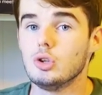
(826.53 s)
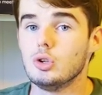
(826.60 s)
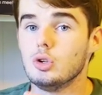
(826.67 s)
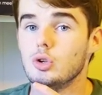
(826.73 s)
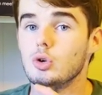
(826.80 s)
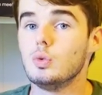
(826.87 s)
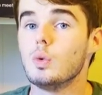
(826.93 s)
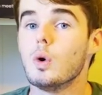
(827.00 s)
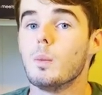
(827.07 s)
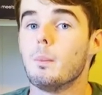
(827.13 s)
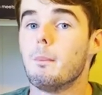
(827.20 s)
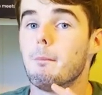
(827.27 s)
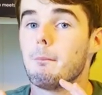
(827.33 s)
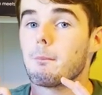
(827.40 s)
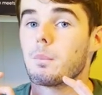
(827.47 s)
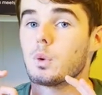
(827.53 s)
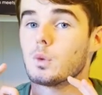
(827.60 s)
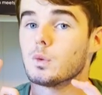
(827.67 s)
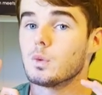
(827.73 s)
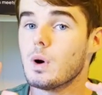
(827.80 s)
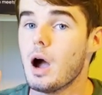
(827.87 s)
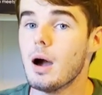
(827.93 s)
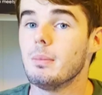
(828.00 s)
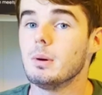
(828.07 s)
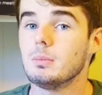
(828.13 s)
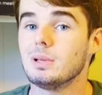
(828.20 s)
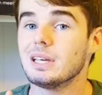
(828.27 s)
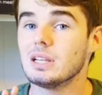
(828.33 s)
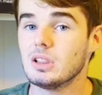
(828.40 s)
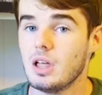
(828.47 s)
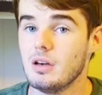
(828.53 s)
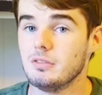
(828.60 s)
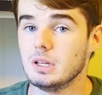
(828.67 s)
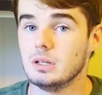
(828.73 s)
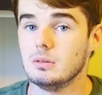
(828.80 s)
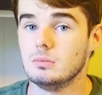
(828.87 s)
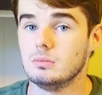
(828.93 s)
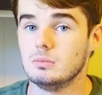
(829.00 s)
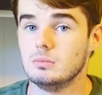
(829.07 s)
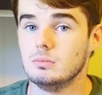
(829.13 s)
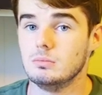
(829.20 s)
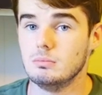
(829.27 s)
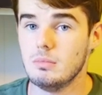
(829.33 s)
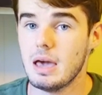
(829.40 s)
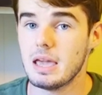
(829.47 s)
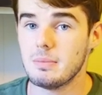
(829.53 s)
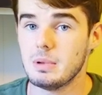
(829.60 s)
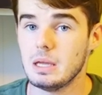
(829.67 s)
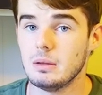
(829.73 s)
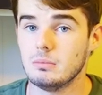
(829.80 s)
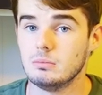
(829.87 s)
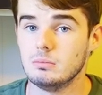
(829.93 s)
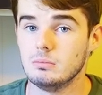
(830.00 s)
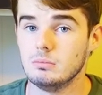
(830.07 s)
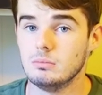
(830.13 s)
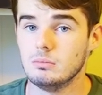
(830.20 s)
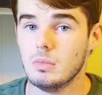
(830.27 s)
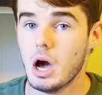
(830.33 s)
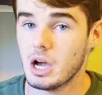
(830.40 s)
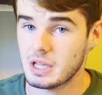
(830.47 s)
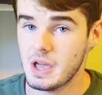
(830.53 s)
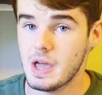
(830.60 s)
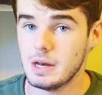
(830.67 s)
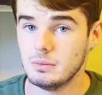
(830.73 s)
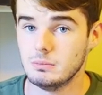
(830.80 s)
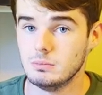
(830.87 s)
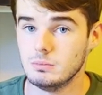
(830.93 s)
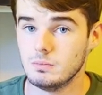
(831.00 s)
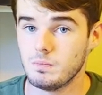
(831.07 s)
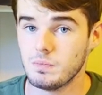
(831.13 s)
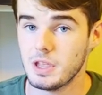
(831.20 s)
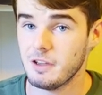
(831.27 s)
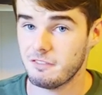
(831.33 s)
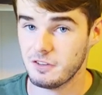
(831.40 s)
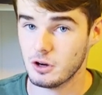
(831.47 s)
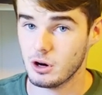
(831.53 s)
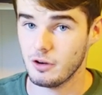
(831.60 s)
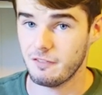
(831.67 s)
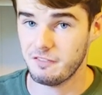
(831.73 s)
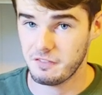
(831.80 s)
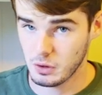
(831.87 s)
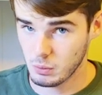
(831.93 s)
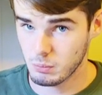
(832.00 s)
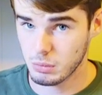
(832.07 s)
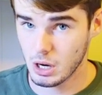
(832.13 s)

You will probably love it. Maybe. Again, if you're a film